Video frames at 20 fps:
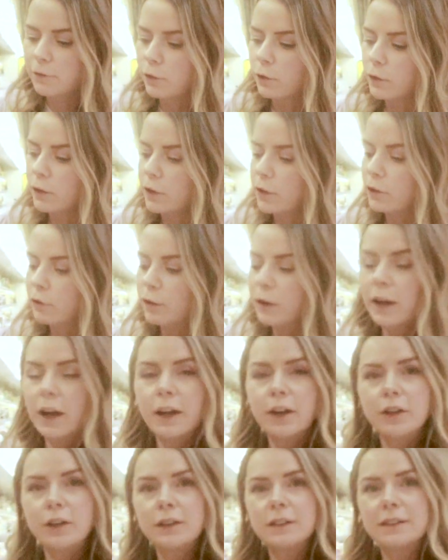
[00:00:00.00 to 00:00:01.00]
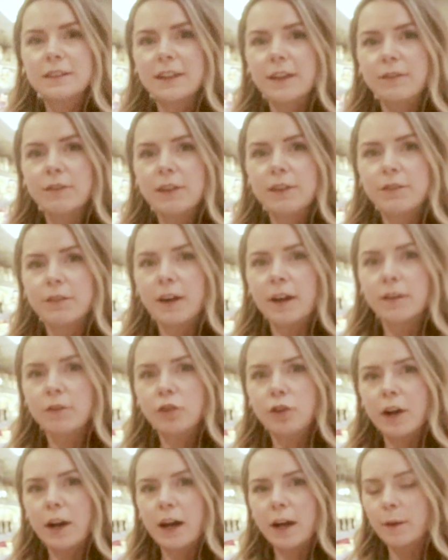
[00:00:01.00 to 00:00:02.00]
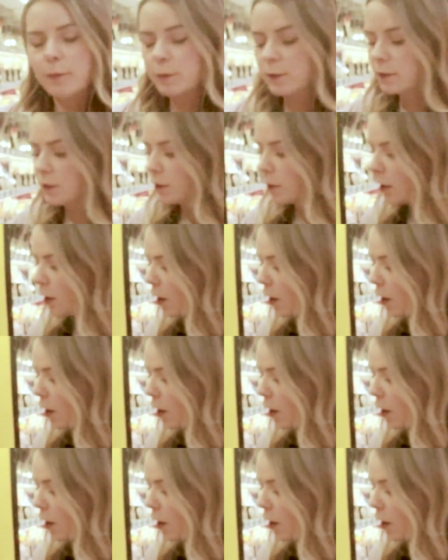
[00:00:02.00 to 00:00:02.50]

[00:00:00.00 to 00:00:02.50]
for the 375 grams.